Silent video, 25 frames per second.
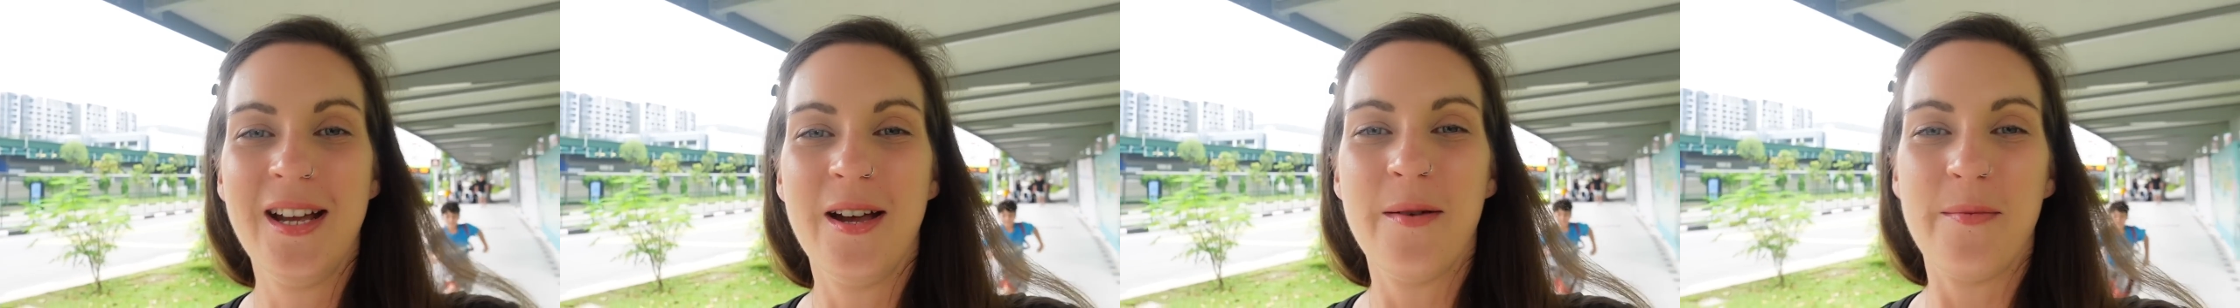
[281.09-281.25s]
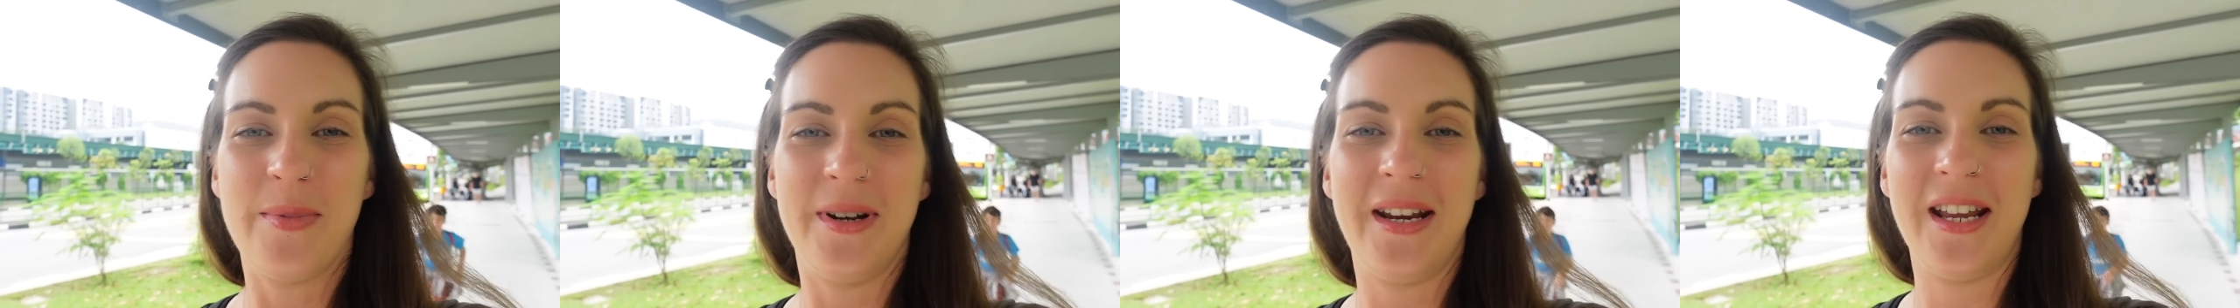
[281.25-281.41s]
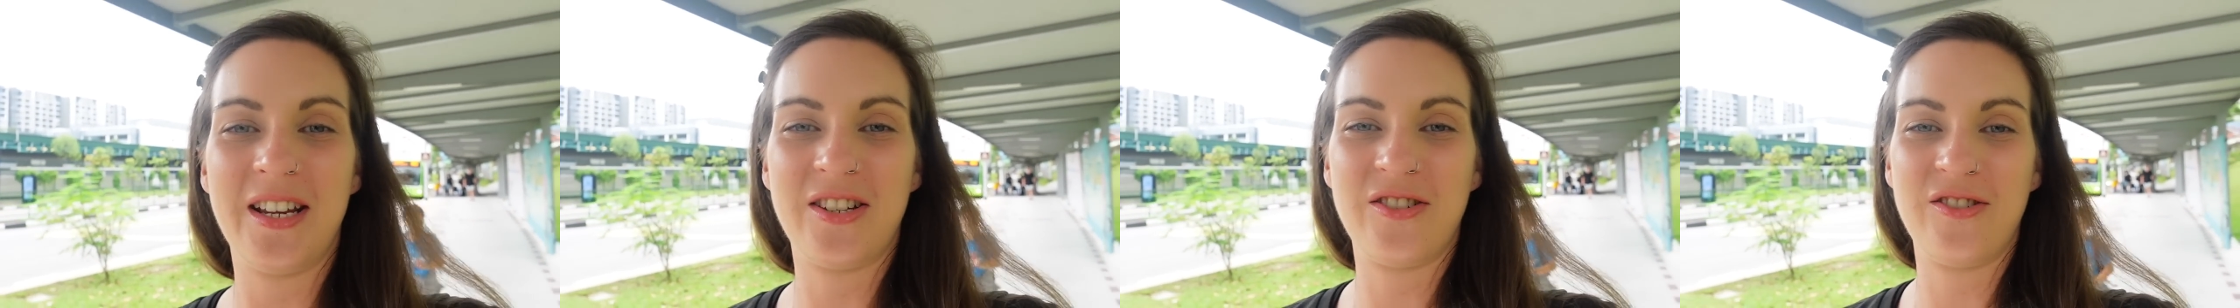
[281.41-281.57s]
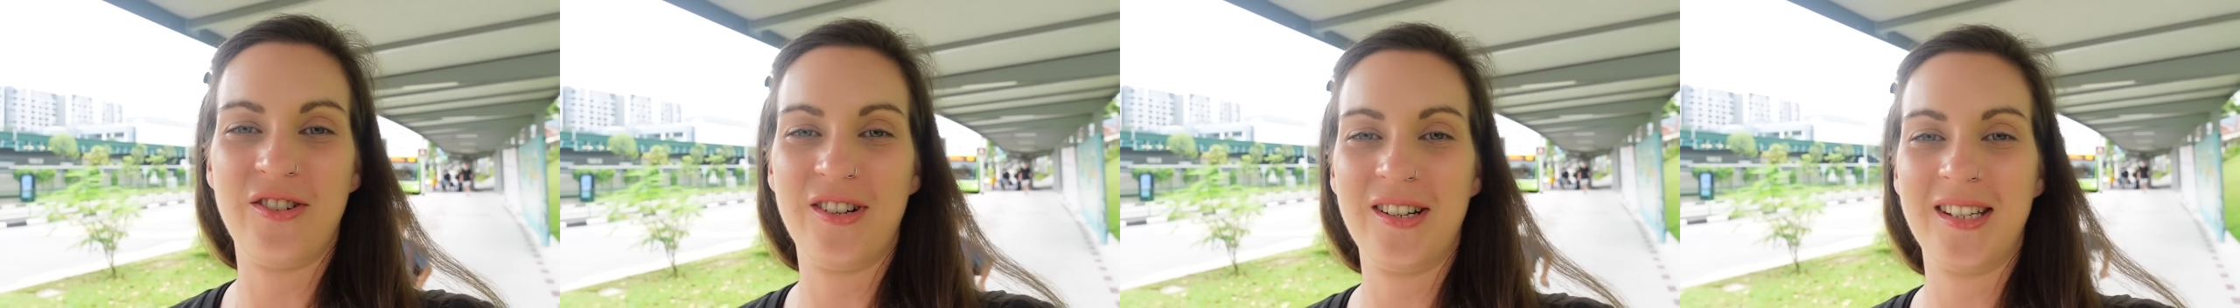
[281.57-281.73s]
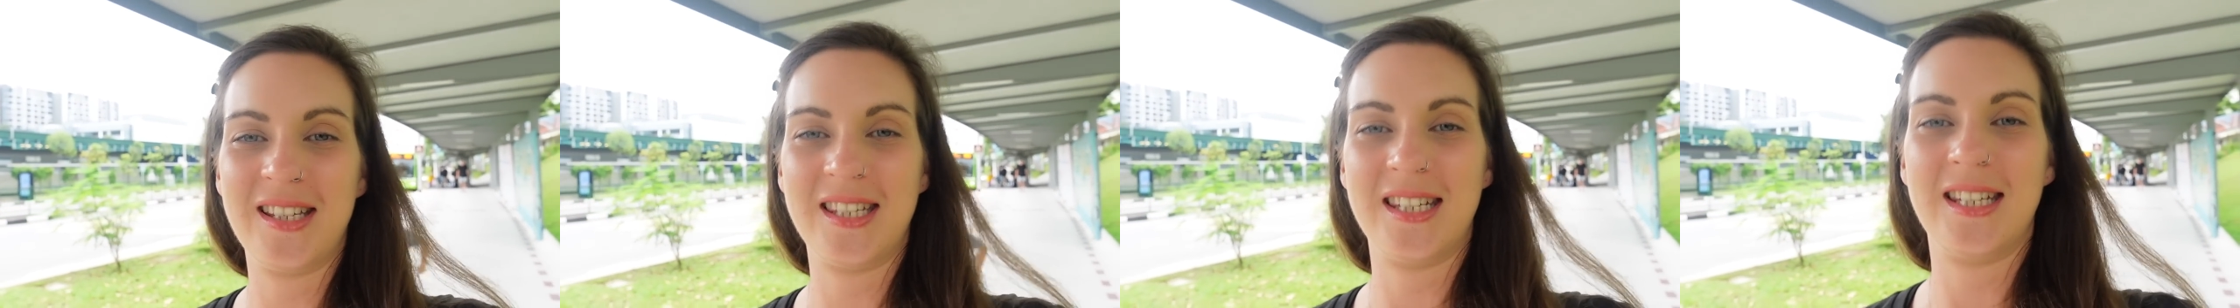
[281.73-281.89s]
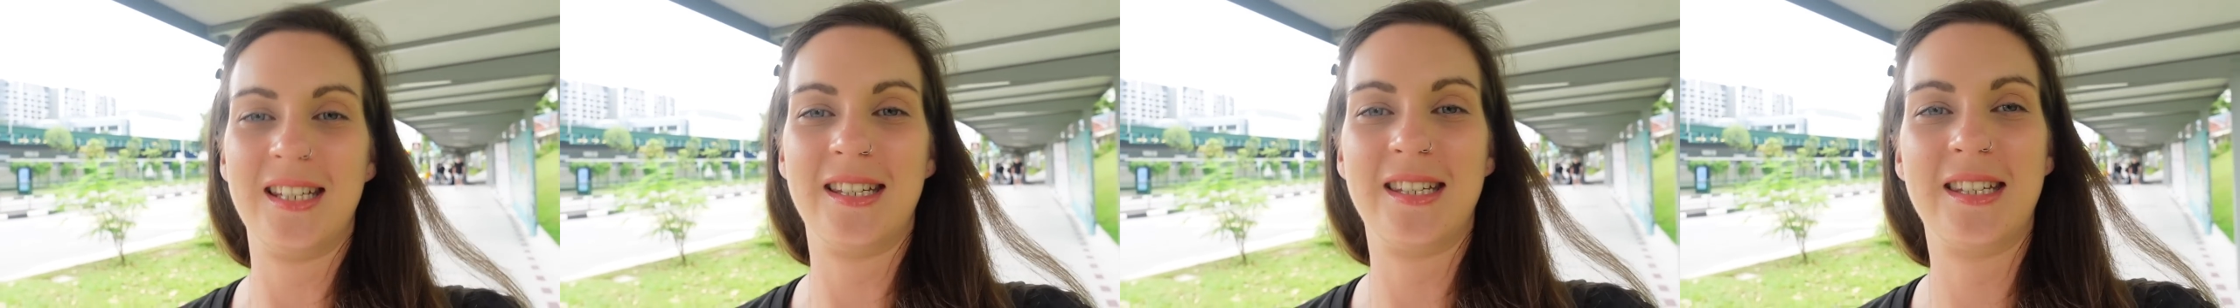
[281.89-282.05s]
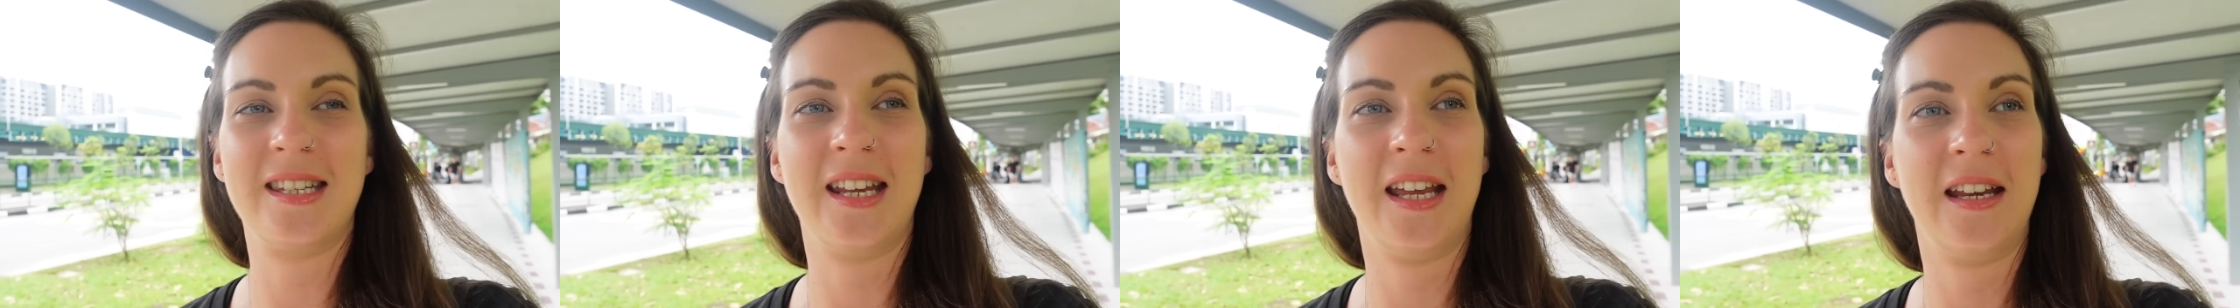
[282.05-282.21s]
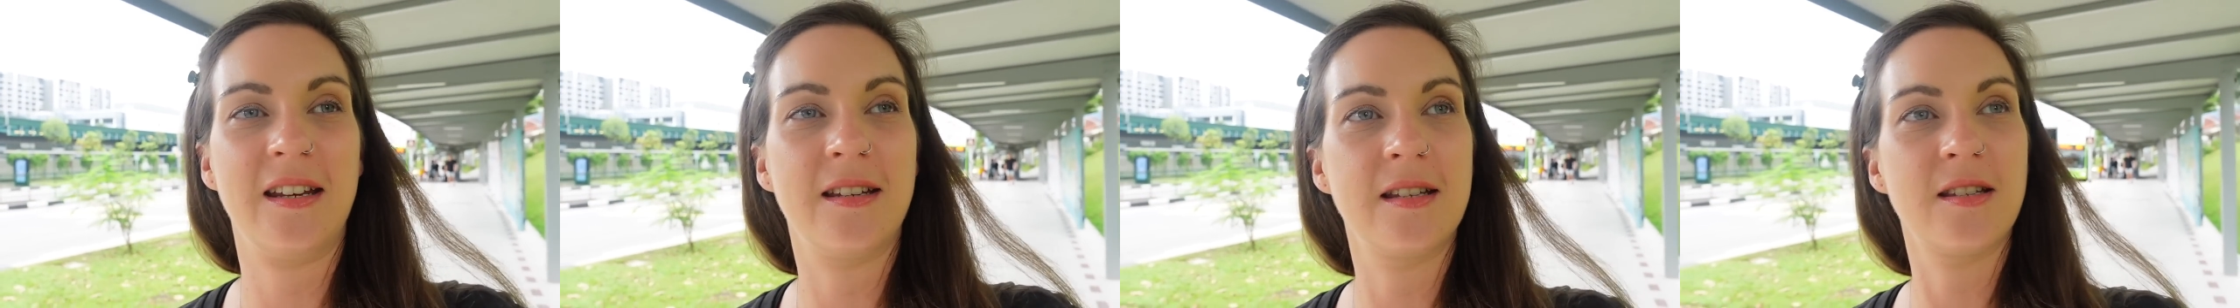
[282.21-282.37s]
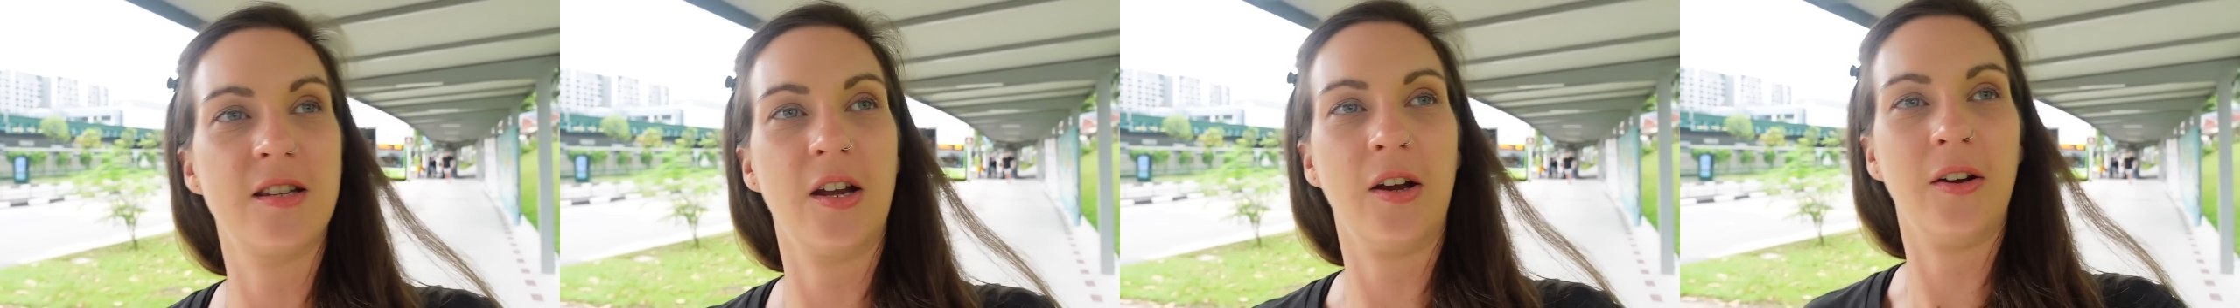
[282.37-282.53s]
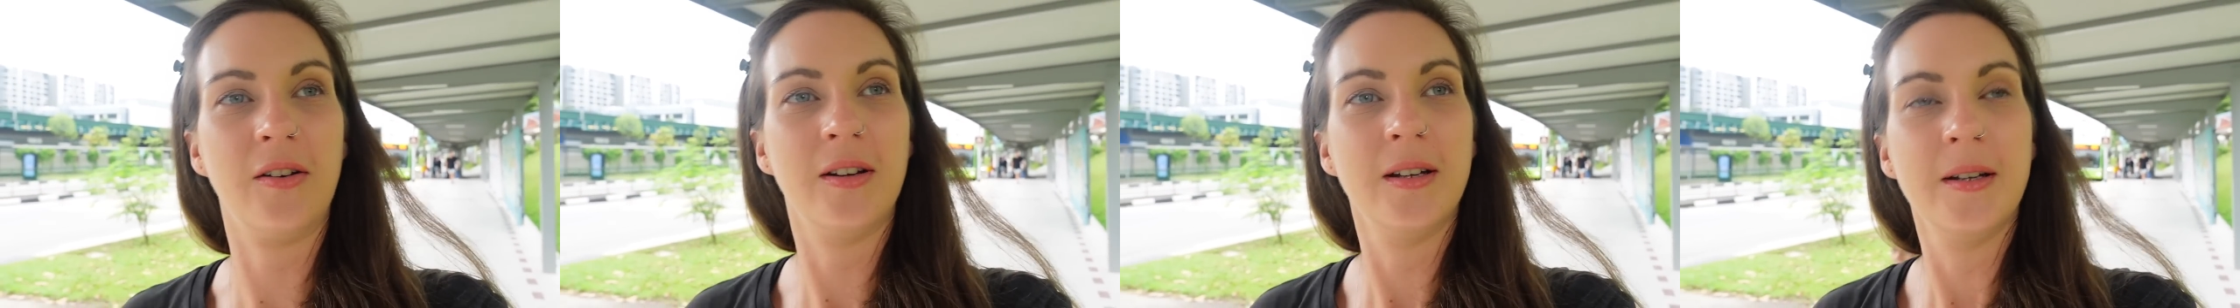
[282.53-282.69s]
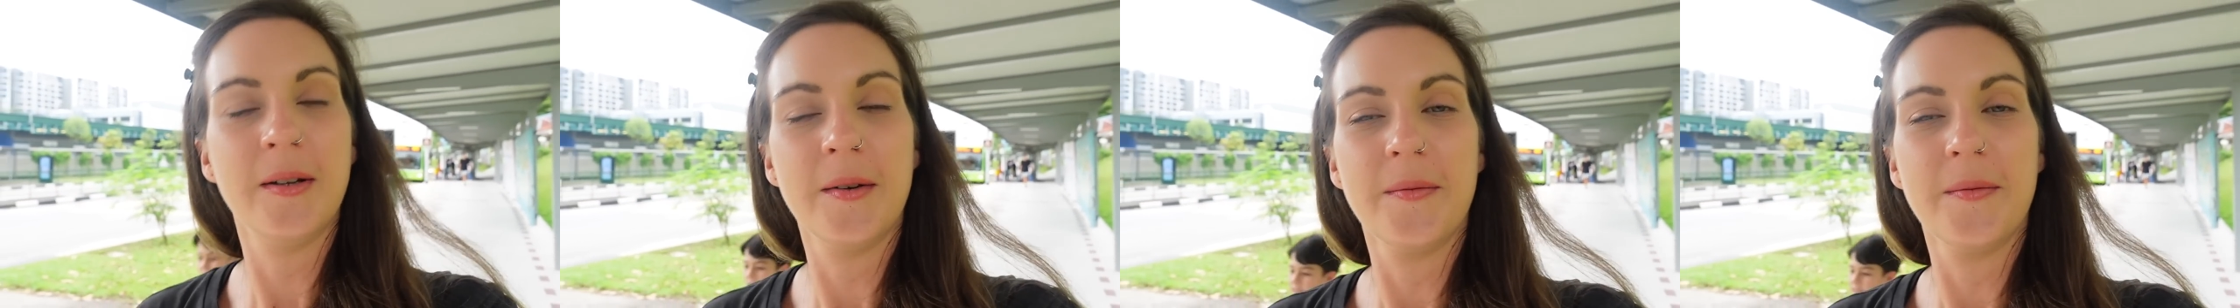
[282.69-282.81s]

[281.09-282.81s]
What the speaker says: pedestrians instead. So